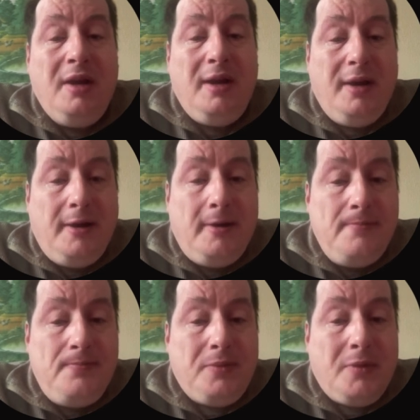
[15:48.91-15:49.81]

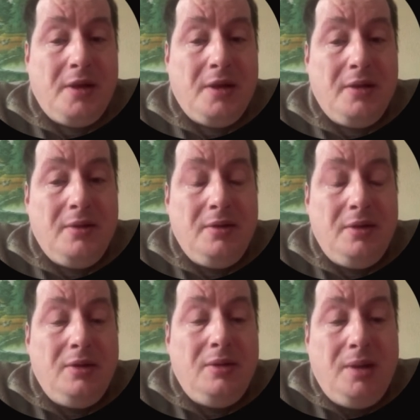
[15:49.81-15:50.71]
Um,
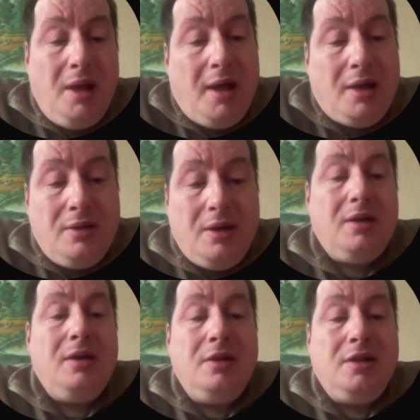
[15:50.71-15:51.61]
yeah,
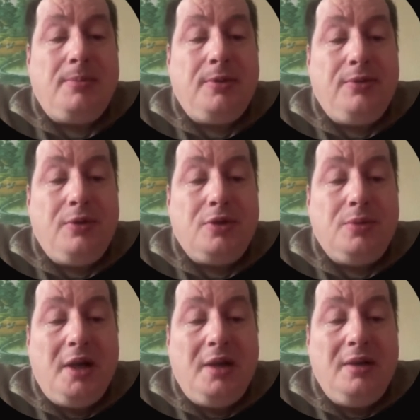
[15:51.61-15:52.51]
except of course
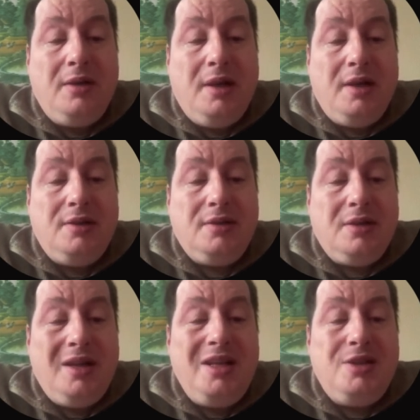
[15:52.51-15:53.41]
when there is
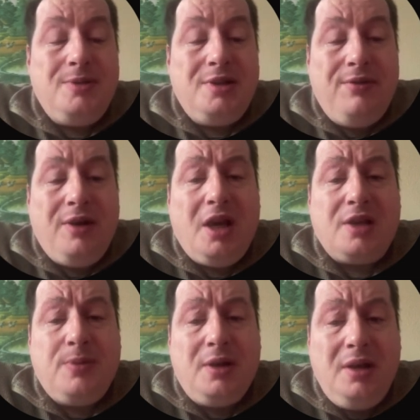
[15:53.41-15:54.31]
really specific
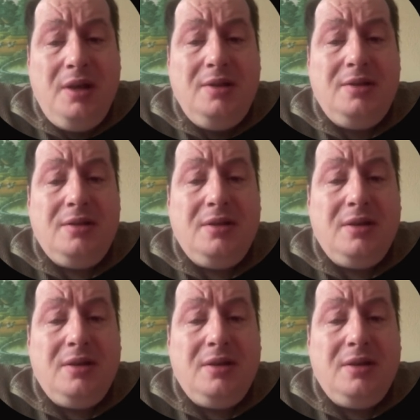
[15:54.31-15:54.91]
expertise